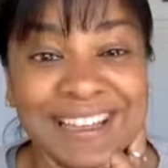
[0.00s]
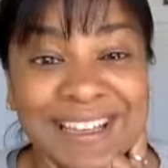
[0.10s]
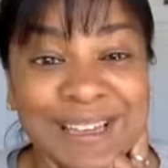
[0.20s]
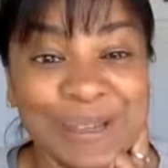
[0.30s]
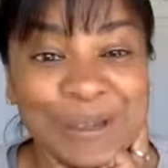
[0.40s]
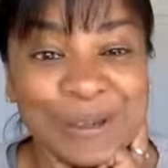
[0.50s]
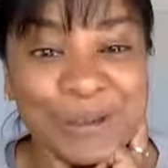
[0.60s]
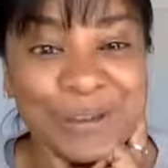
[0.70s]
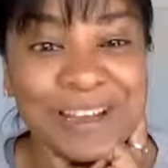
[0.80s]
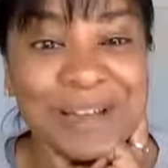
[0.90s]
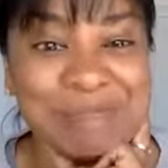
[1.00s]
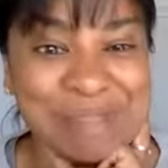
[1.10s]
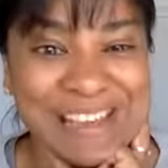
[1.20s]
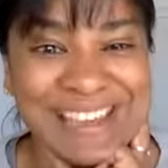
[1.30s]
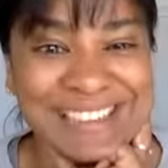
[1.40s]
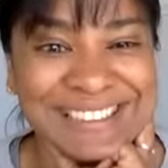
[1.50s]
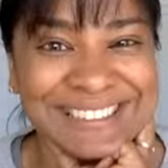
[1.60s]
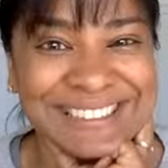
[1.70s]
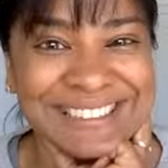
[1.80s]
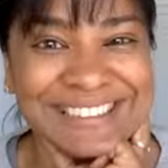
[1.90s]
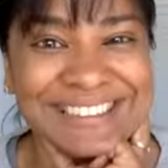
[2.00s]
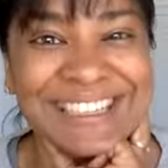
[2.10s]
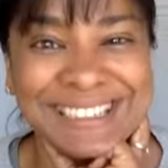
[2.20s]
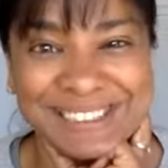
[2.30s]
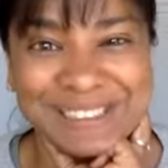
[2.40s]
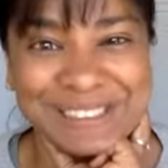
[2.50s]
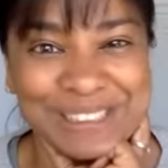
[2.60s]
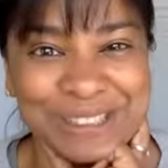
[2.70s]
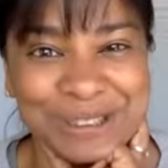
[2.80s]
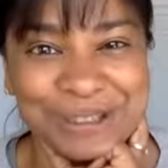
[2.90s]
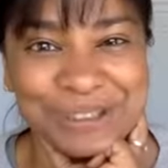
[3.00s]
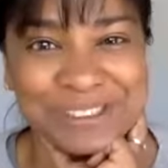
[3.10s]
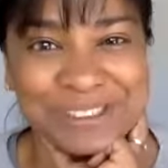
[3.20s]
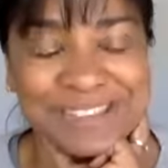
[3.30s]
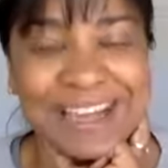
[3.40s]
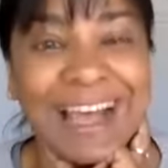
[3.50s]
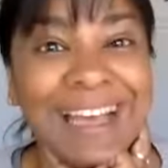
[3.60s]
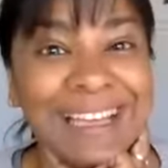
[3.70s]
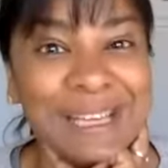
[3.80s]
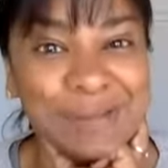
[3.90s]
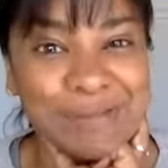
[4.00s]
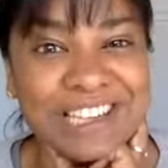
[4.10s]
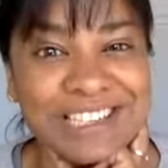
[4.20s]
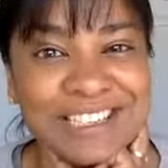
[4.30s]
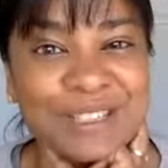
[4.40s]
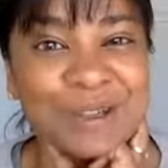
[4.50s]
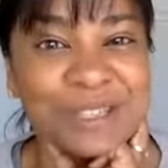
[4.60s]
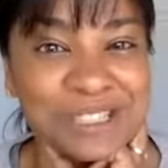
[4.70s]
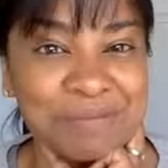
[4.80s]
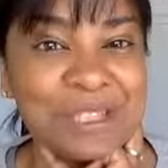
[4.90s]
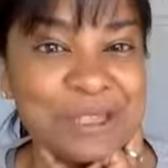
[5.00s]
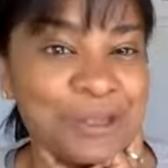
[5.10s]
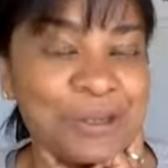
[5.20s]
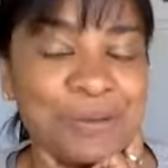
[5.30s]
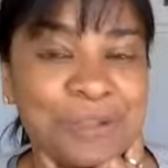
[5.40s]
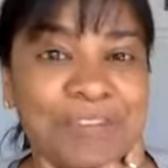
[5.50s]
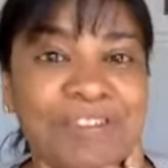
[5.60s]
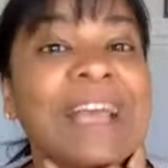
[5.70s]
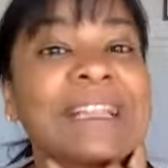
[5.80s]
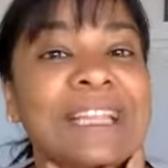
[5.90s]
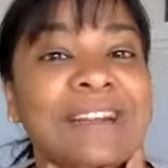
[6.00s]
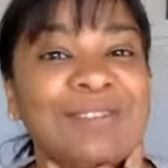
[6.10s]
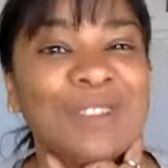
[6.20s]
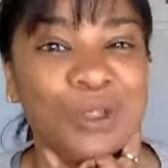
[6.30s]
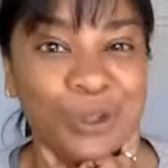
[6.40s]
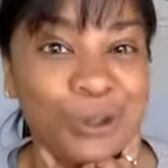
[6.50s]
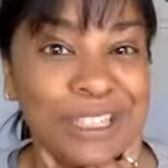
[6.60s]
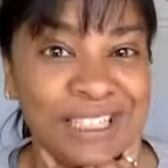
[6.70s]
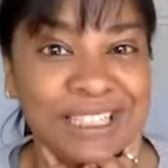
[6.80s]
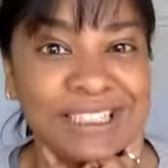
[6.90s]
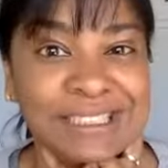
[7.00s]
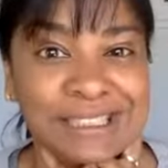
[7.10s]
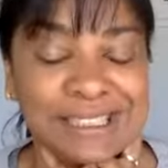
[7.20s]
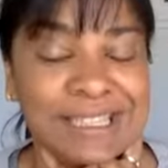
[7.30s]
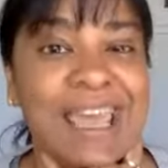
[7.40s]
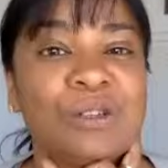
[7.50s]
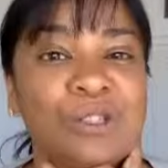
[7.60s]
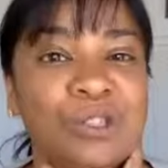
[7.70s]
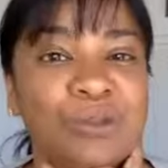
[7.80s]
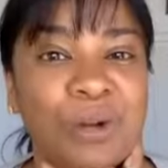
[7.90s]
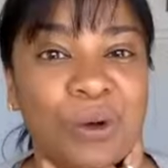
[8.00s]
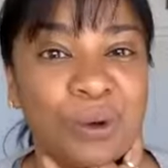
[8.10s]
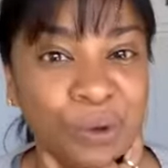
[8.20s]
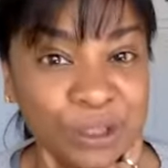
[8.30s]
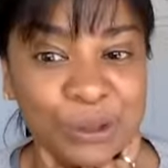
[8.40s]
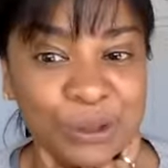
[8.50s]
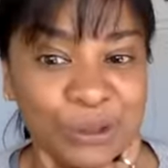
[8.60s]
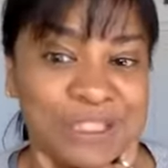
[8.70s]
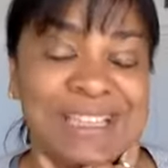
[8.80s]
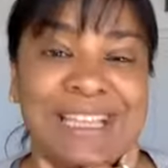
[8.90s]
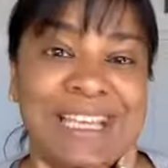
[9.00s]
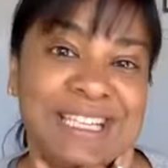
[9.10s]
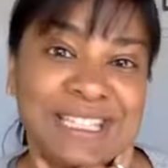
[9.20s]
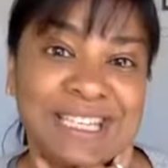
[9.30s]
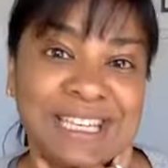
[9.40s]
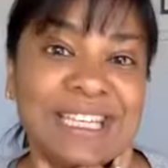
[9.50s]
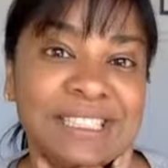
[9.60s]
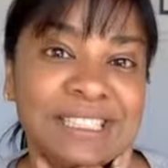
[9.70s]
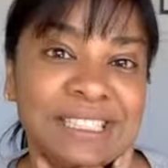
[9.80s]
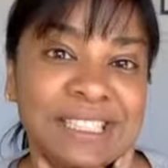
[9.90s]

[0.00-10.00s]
Hello, I'm back. Technical issues. I imagine it's got something to do with the fact that I've got two teenagers in the house who are also using the internet,